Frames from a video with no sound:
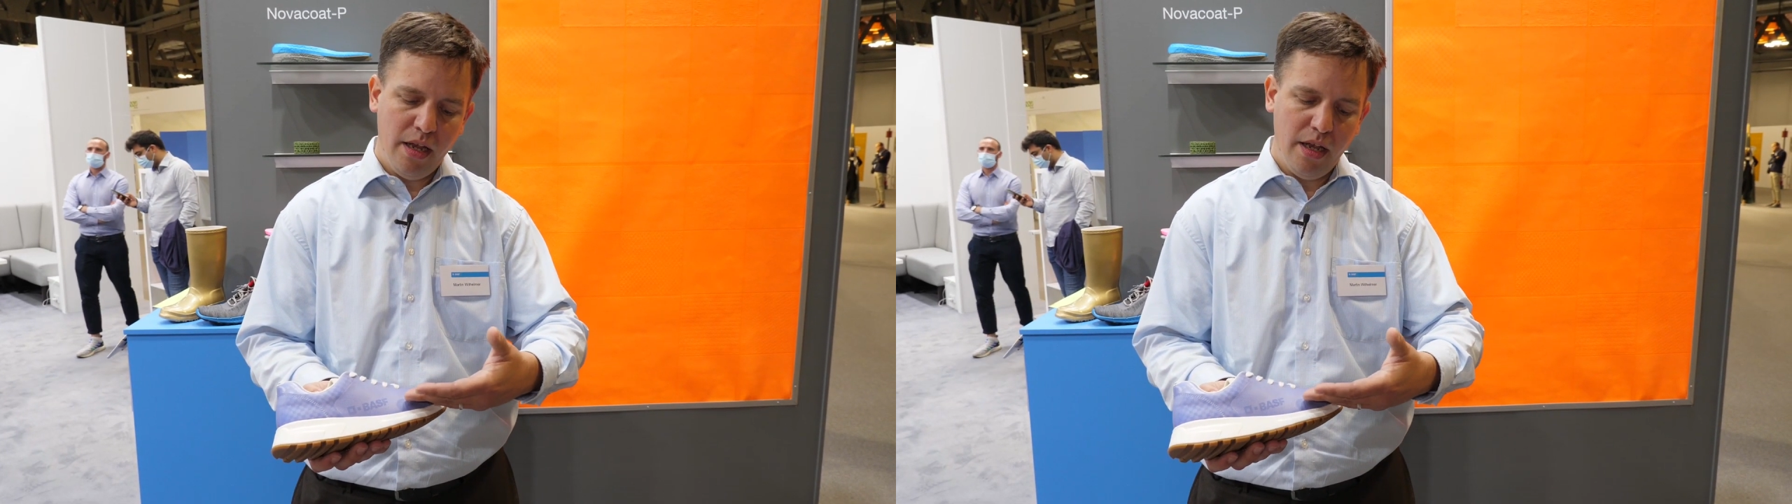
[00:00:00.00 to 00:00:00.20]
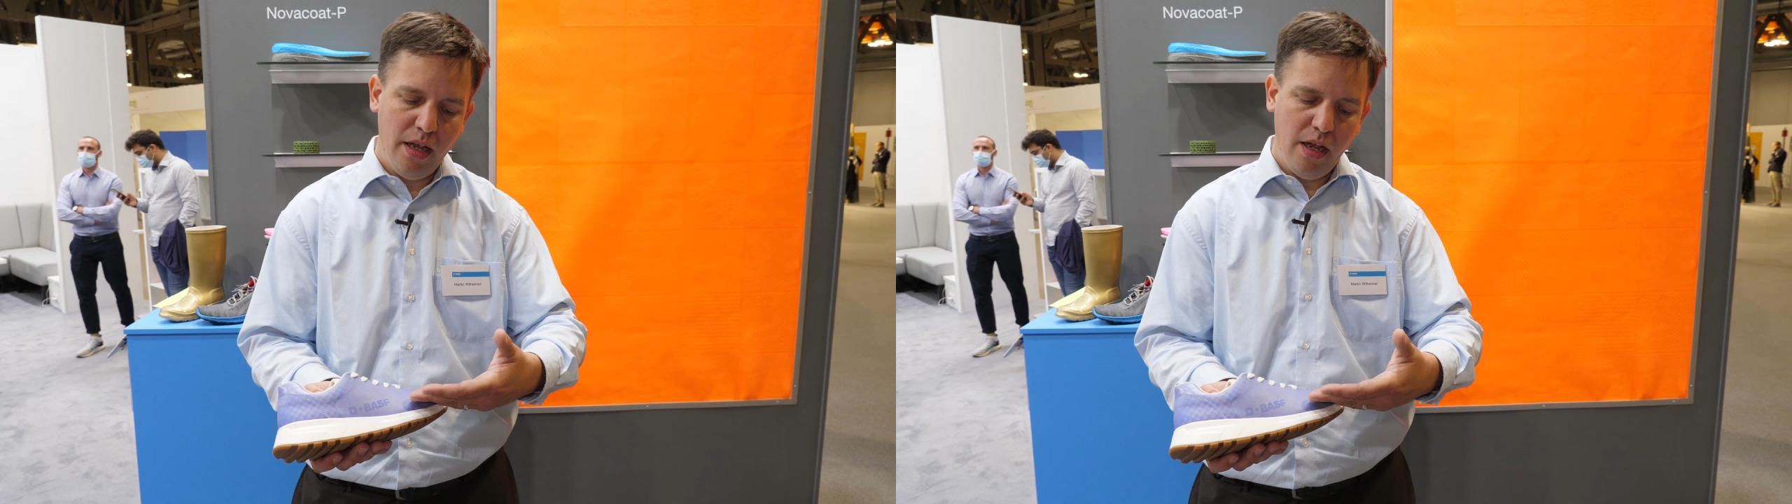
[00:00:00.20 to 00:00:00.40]

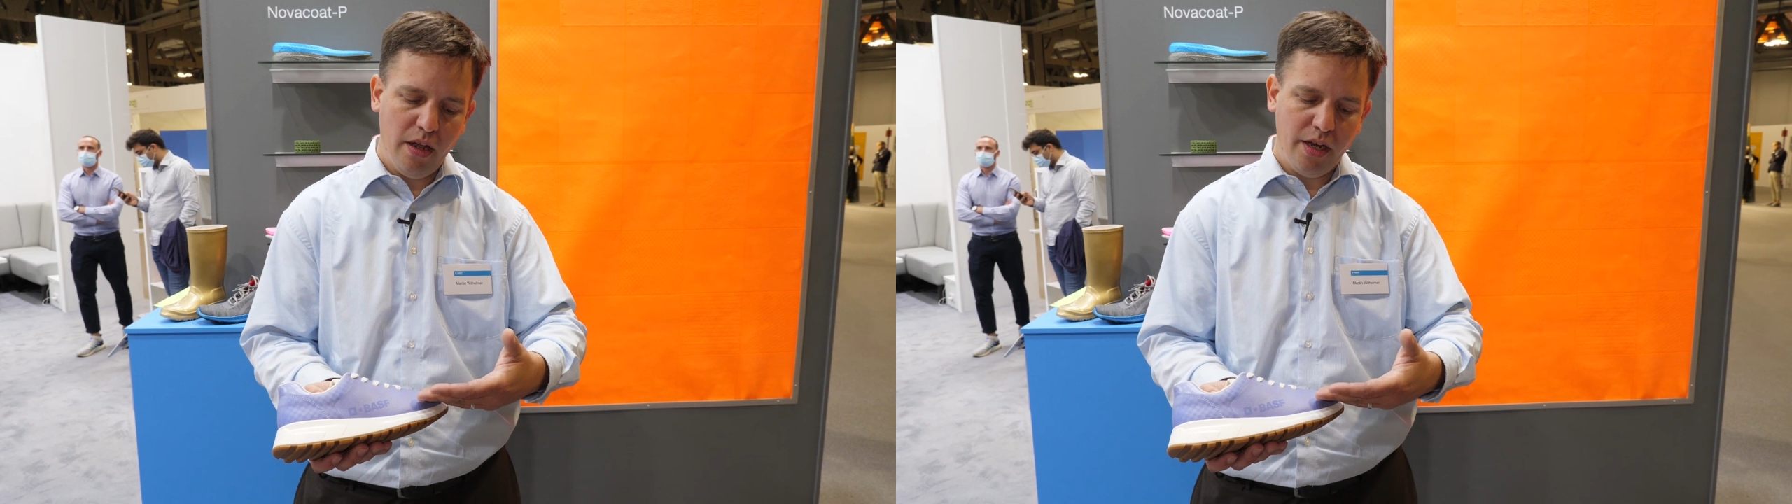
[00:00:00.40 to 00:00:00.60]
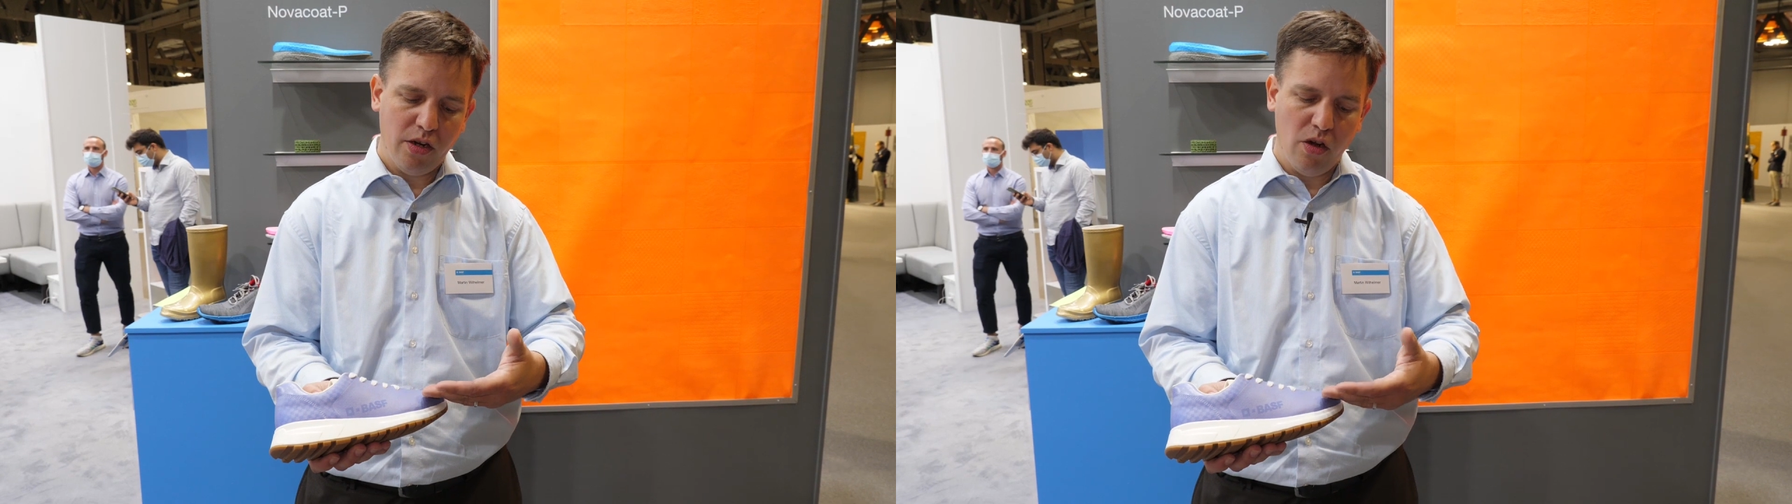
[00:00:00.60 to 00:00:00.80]

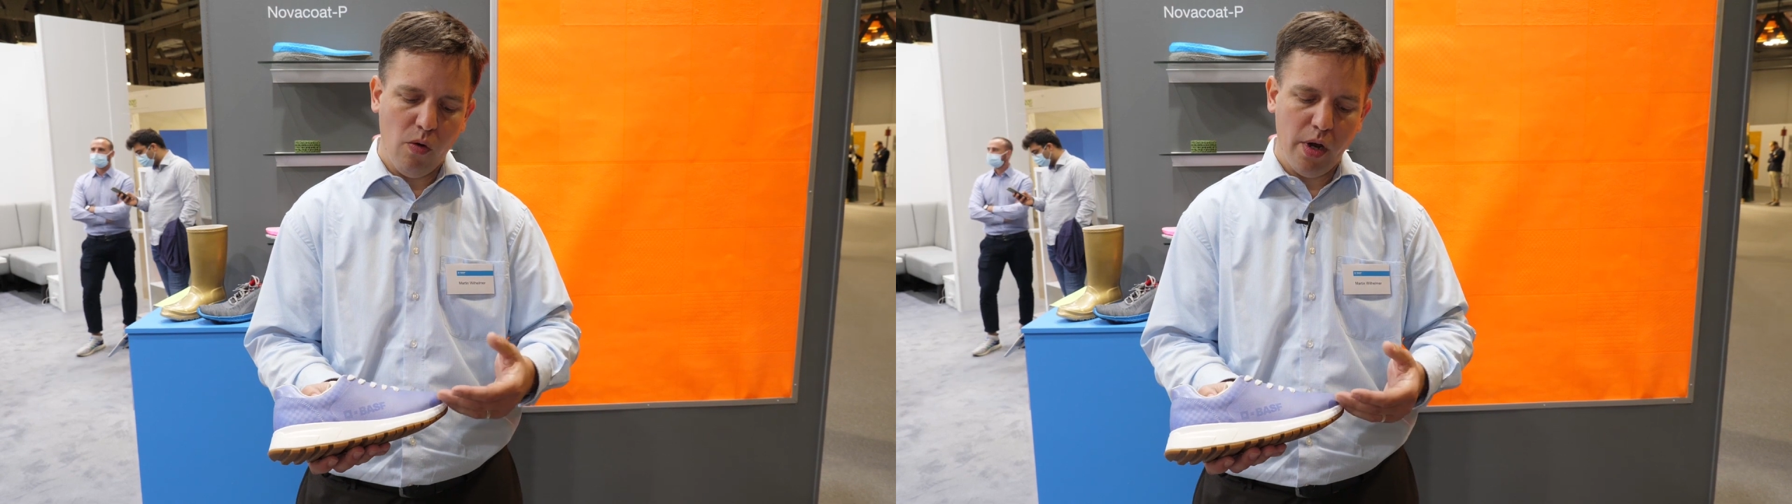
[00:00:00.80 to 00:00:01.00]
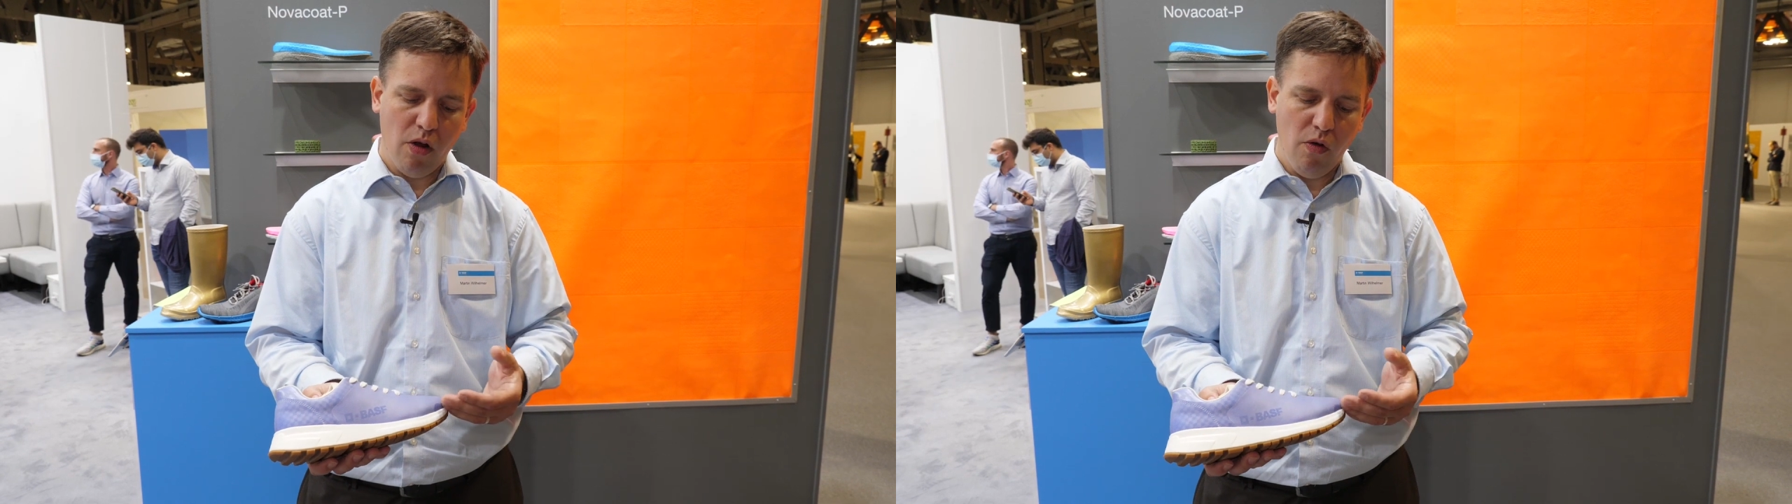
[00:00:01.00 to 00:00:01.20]
and
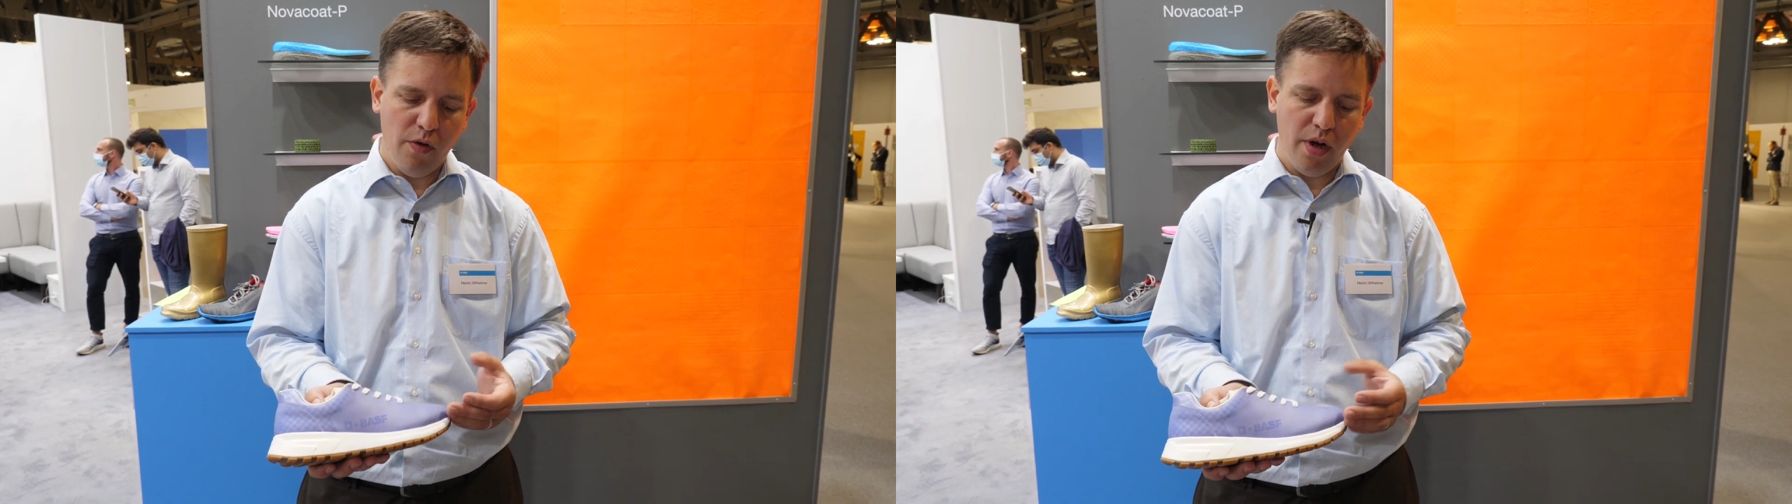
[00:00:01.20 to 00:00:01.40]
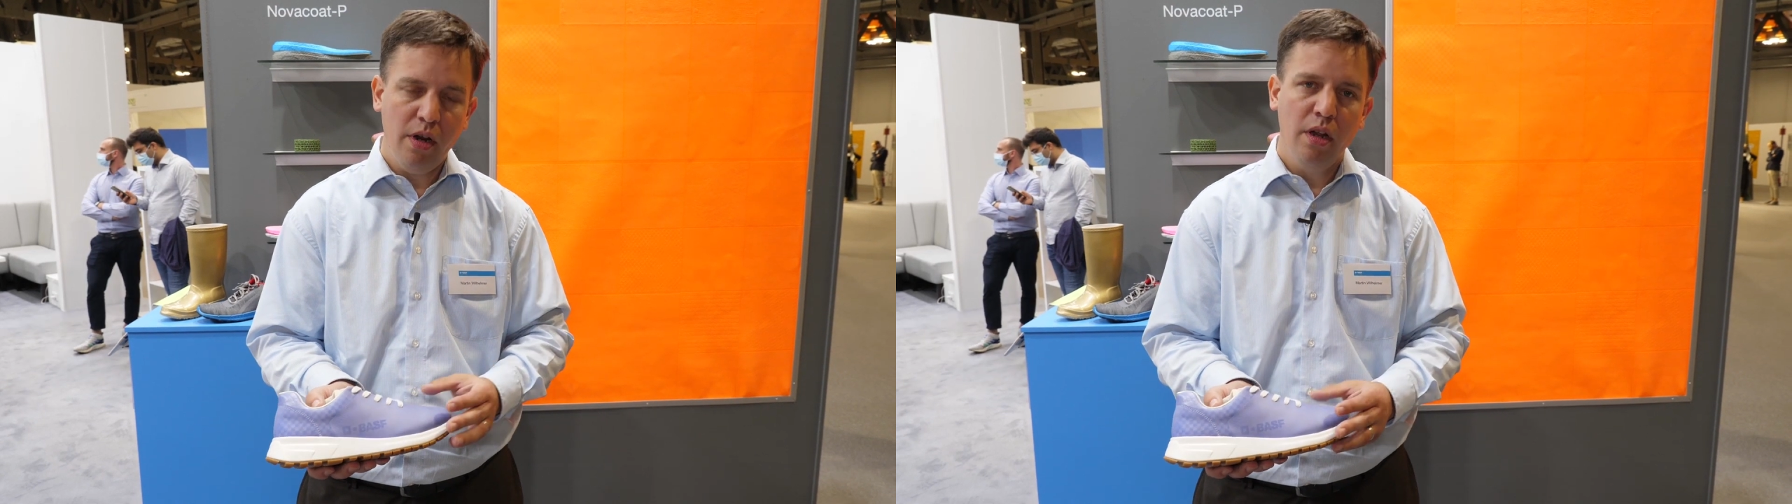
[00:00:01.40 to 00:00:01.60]
going
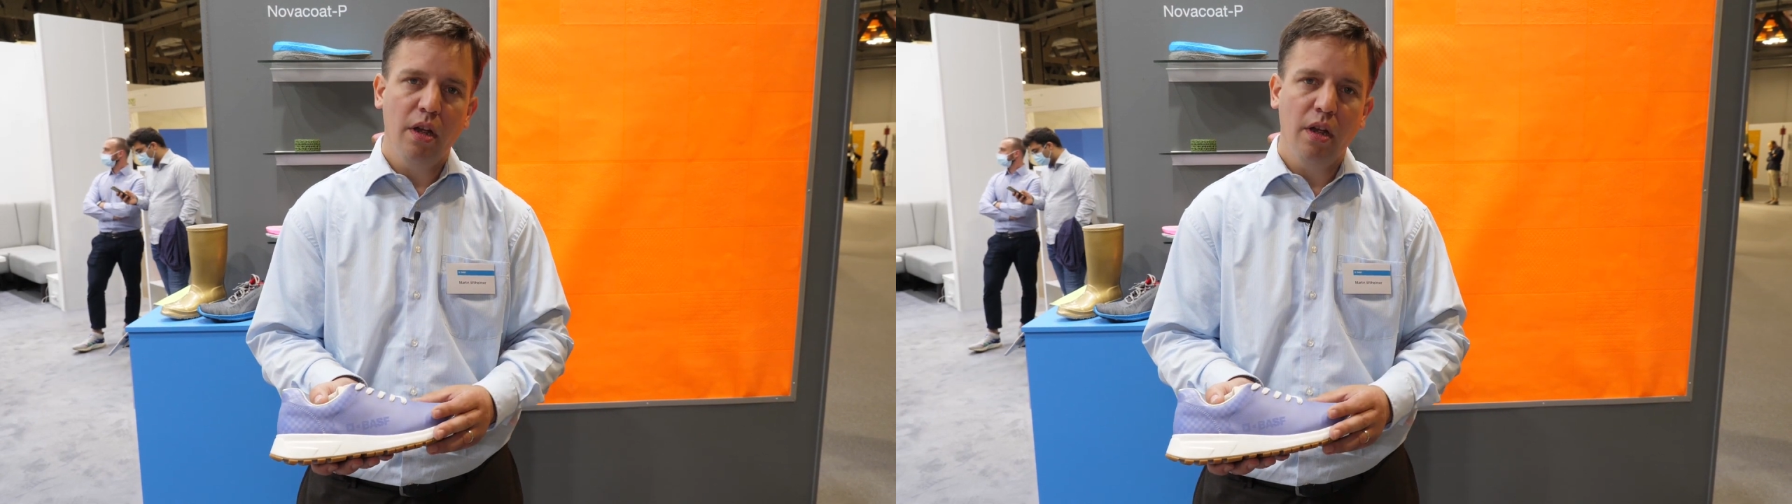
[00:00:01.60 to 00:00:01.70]
over